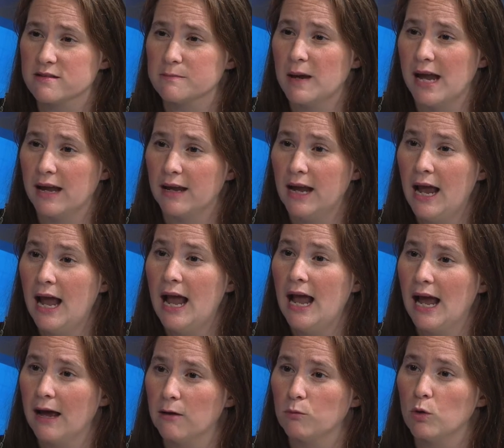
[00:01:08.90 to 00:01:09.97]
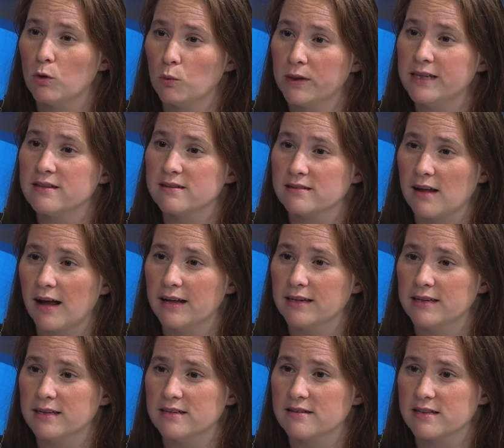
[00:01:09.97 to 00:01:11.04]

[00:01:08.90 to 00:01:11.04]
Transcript: to make. And what we decided is